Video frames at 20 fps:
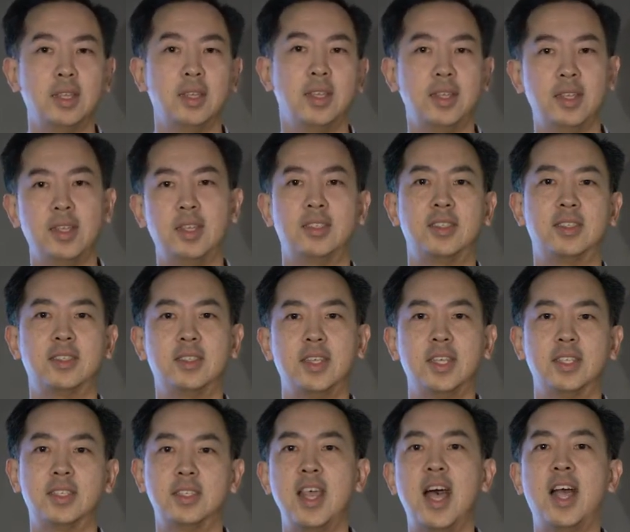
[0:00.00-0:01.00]

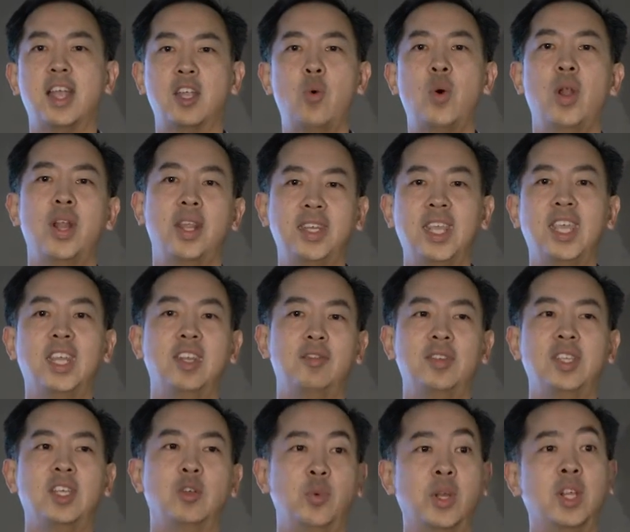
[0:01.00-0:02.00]
it's not
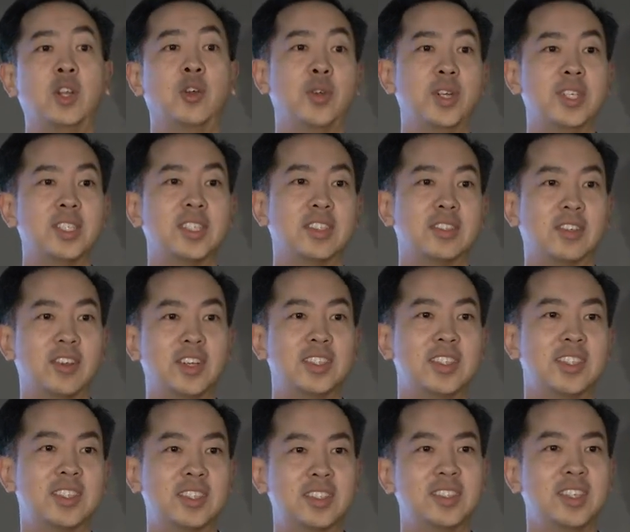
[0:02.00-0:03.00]
quantitatively rigorous,
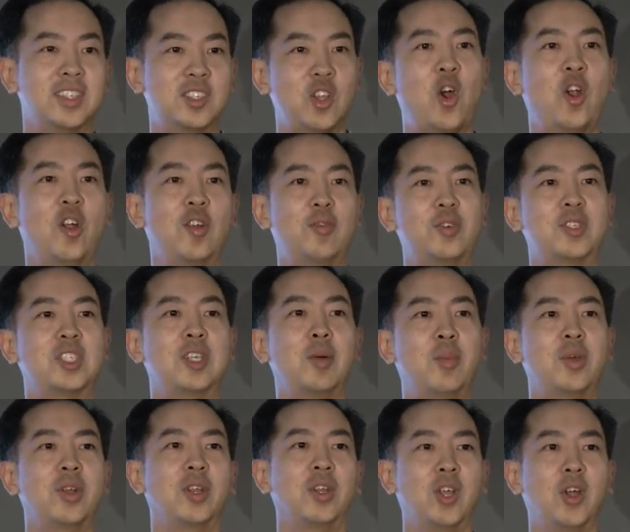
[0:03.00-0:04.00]
because it's hard for
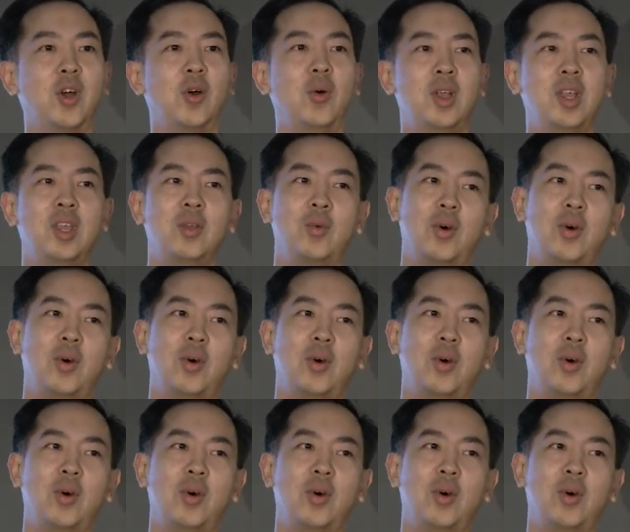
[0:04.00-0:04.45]
someone to go,